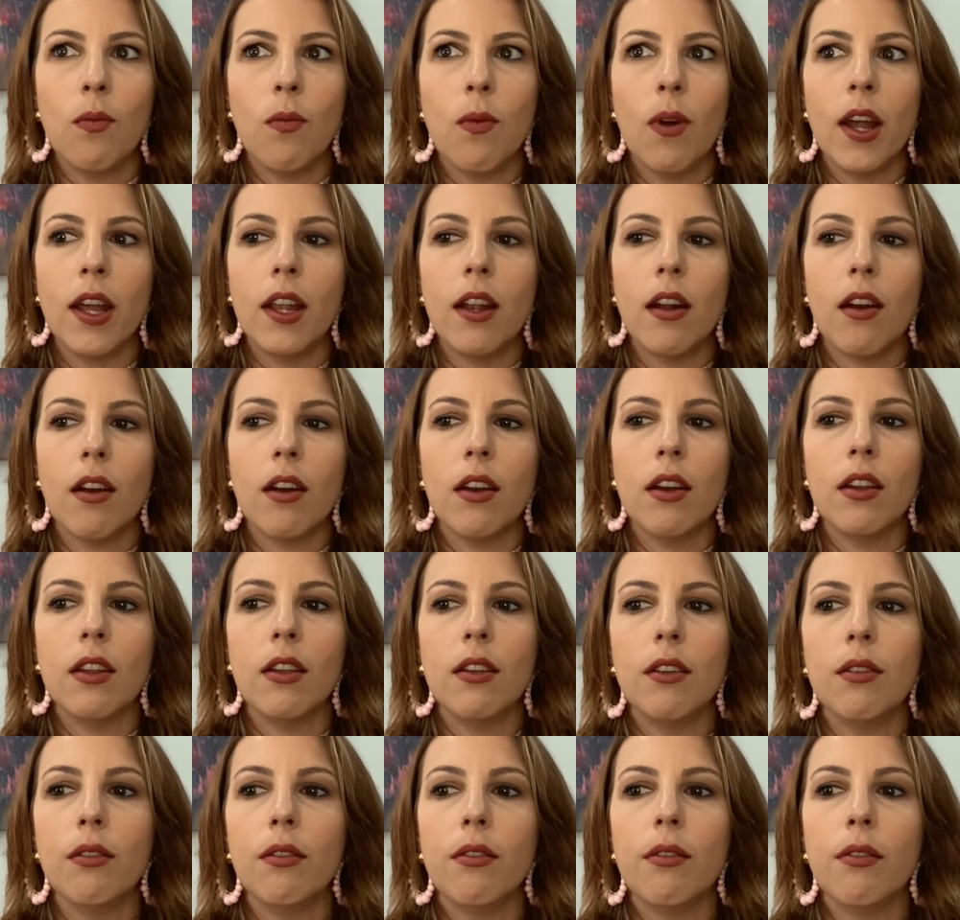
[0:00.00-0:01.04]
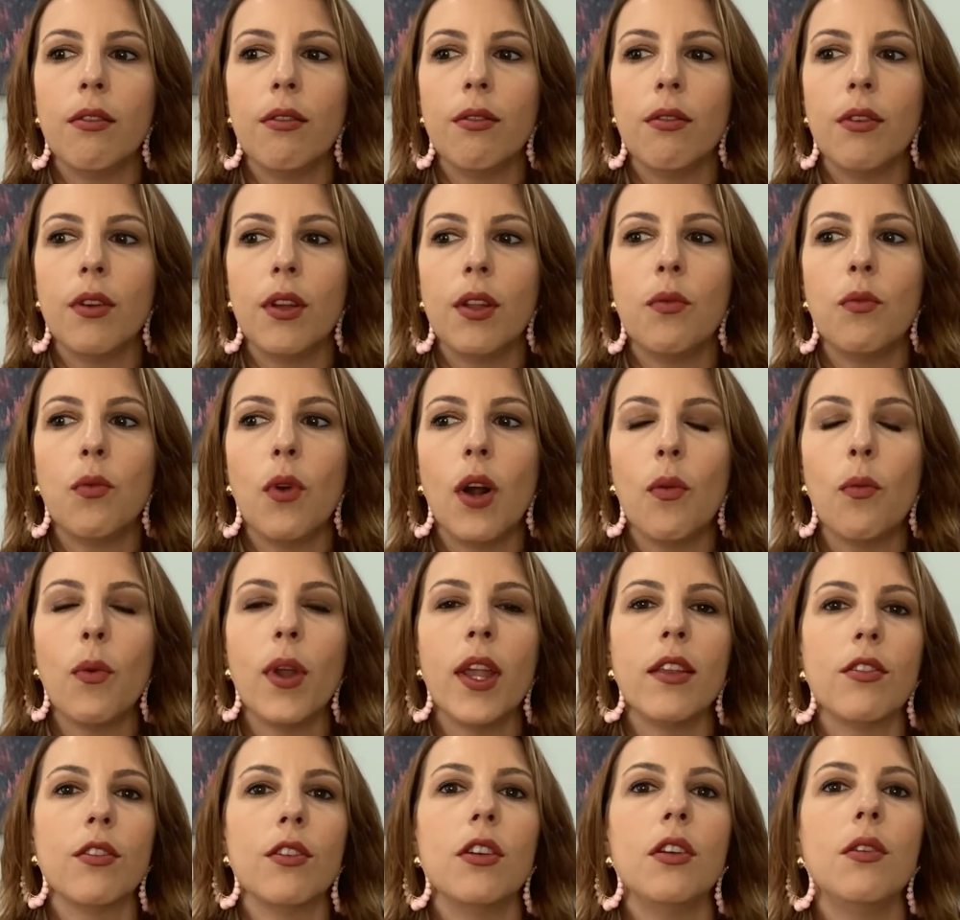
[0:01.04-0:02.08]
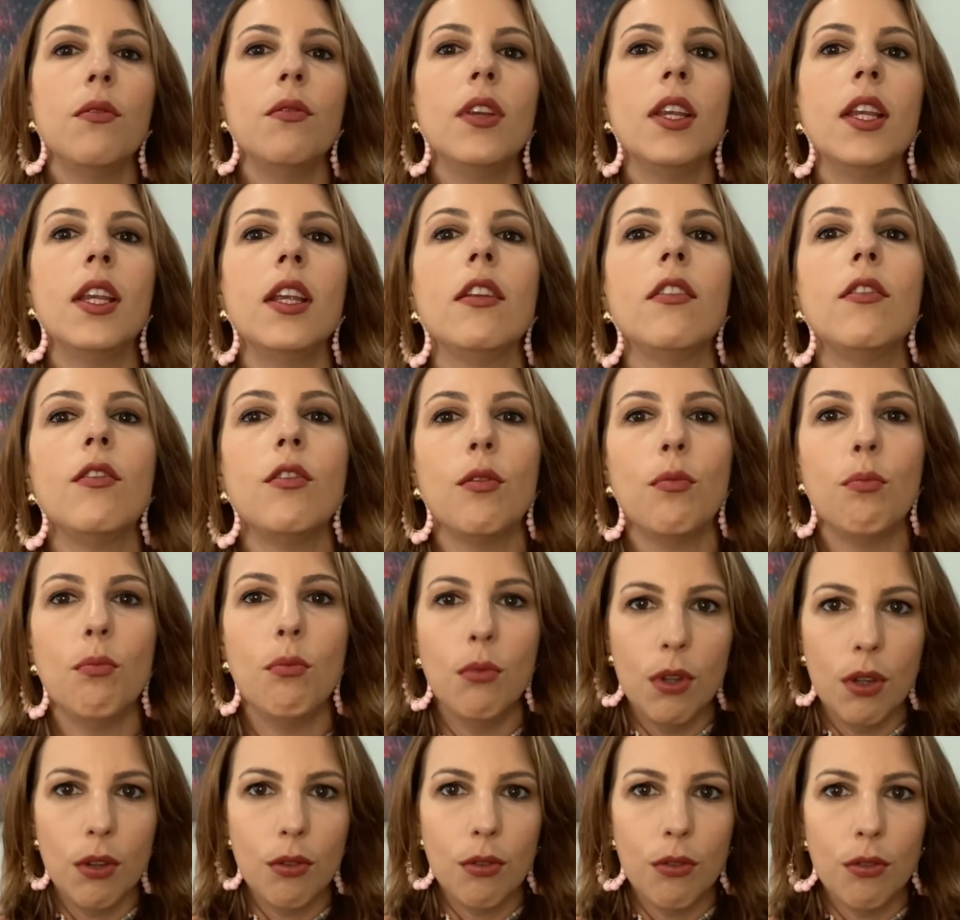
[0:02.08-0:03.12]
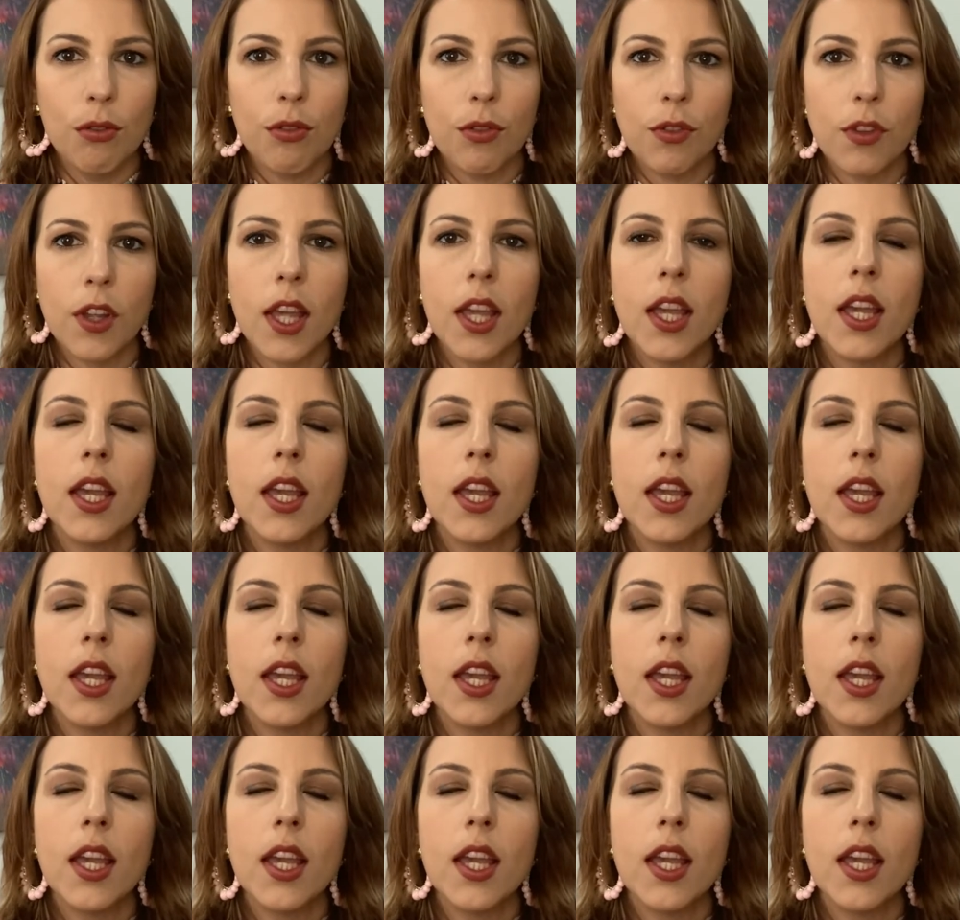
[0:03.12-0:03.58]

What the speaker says: In what ways are you needing to move?